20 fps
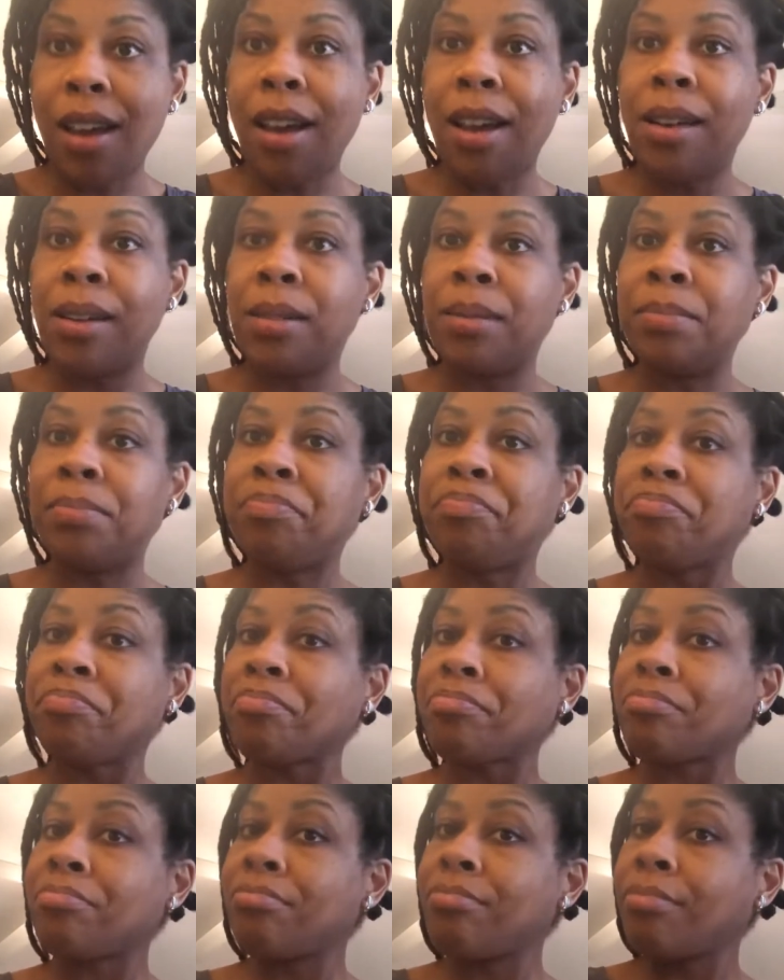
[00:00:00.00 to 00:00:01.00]
And
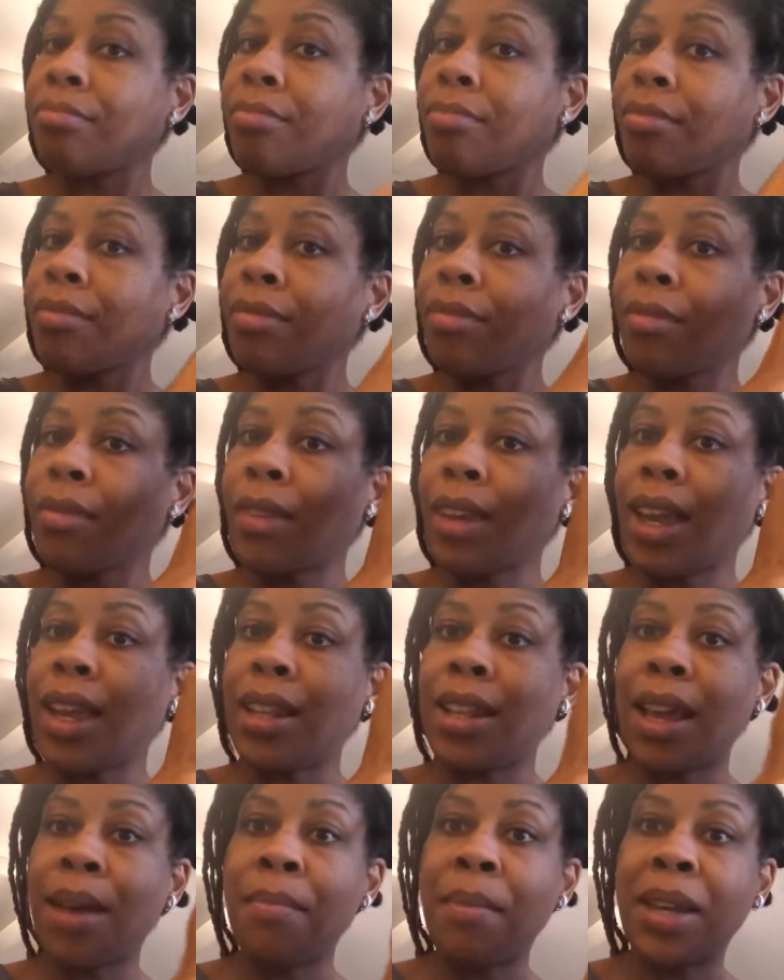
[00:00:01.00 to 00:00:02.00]

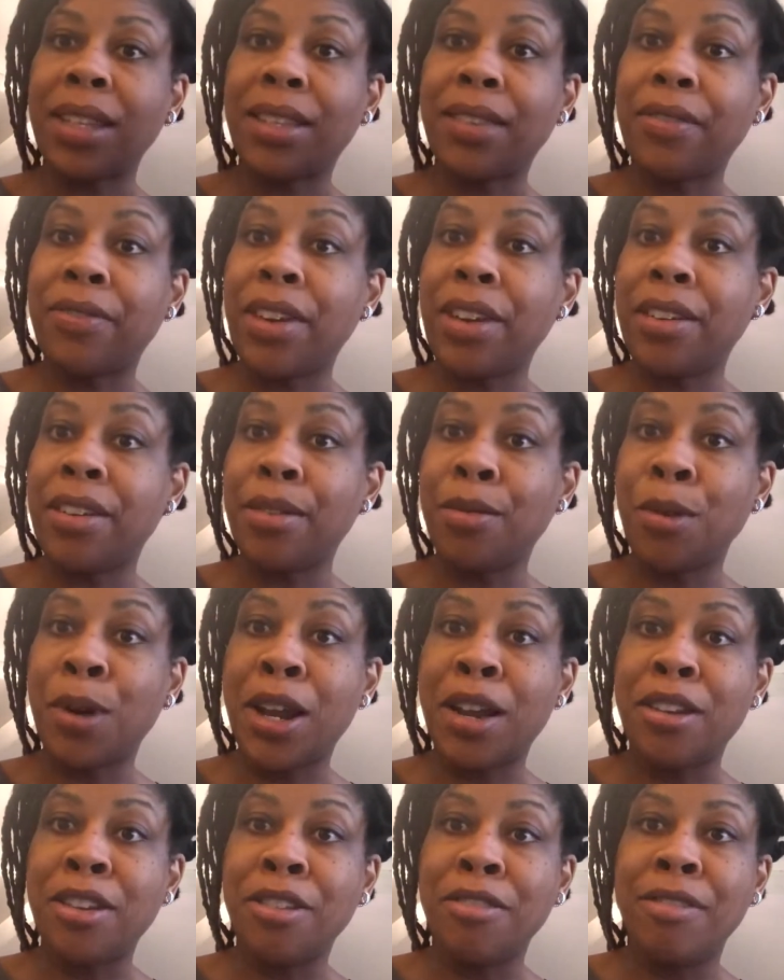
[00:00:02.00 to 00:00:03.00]
that makes it very
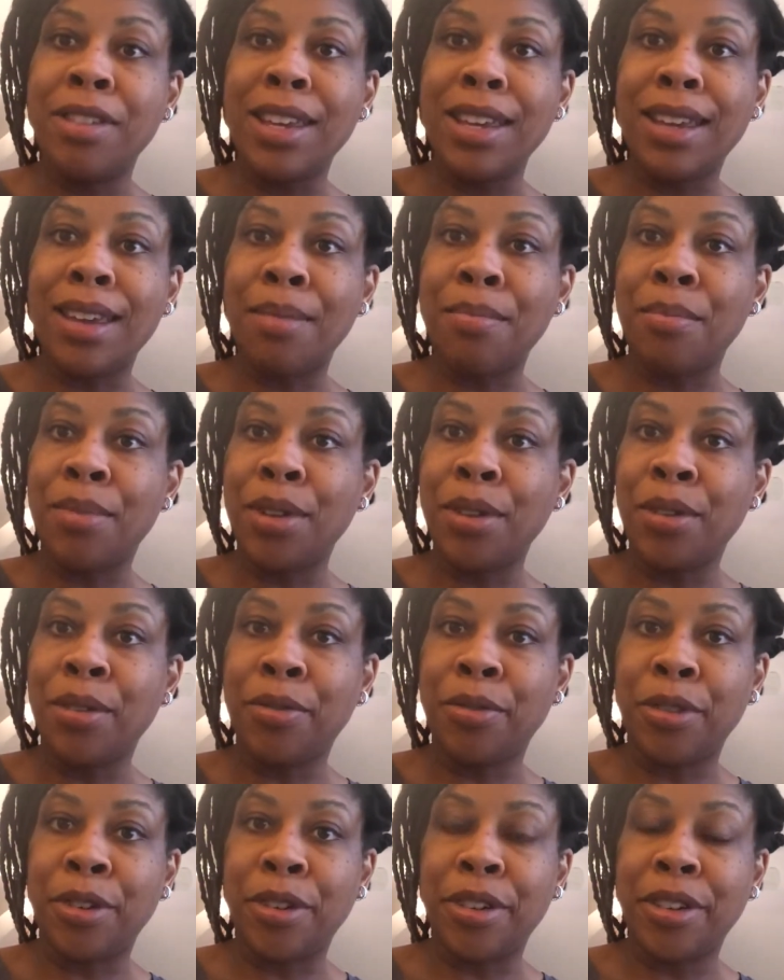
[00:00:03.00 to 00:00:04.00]
rare, unique, and
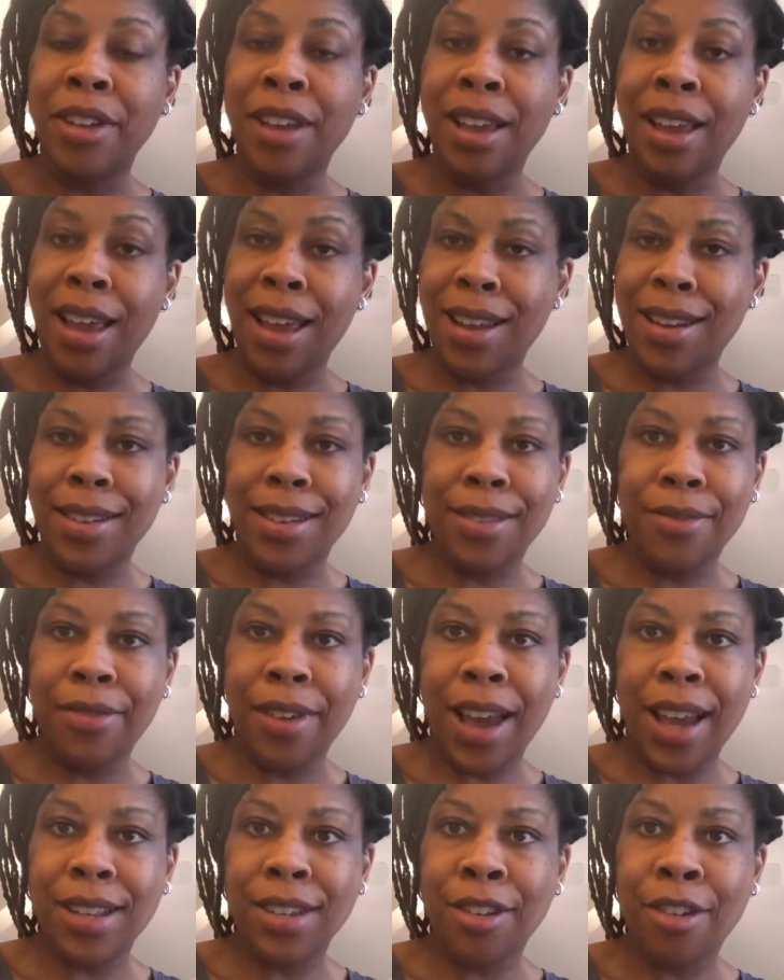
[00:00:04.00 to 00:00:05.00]
beautiful. And it
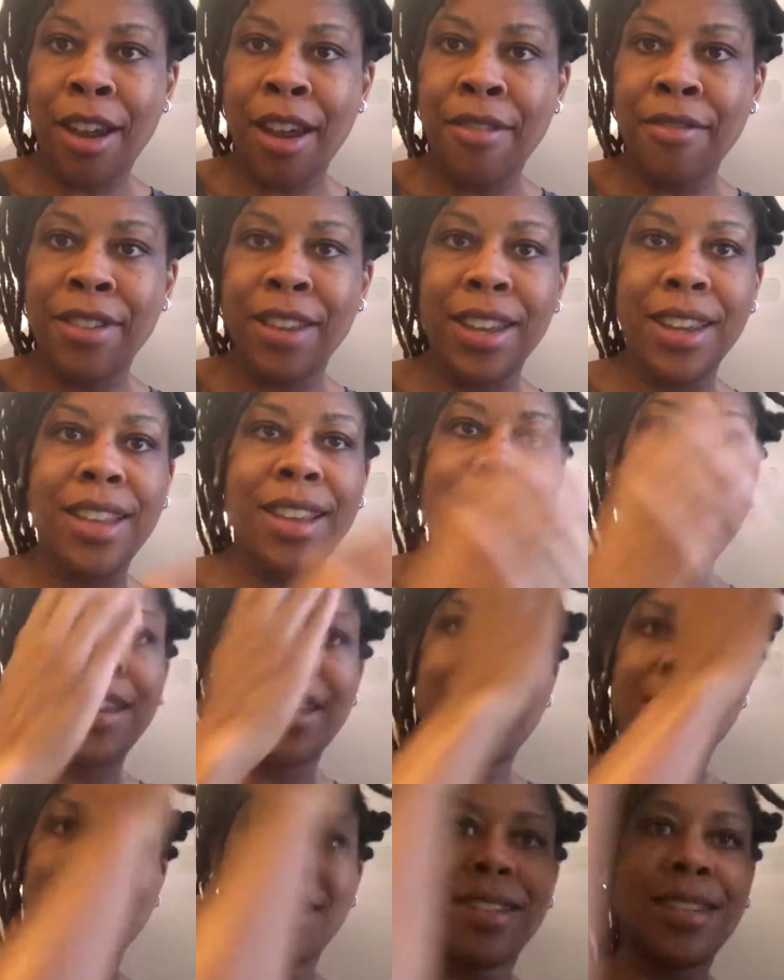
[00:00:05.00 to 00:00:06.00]
defies gravity.
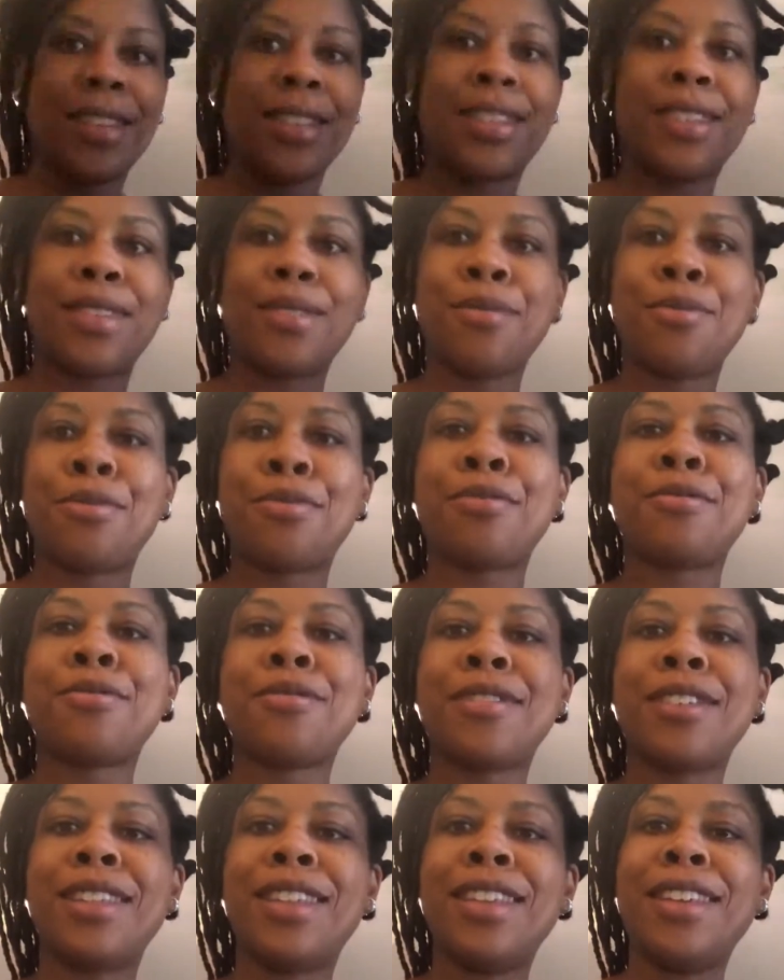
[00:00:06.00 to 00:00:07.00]
It just
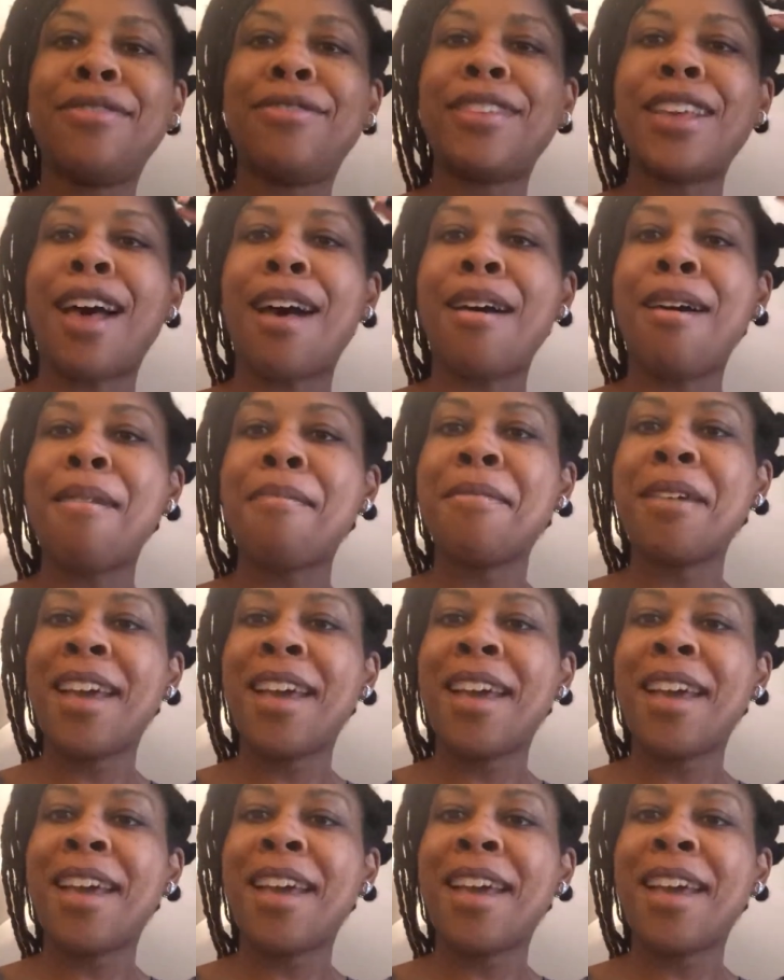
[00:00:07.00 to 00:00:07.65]
lifts up.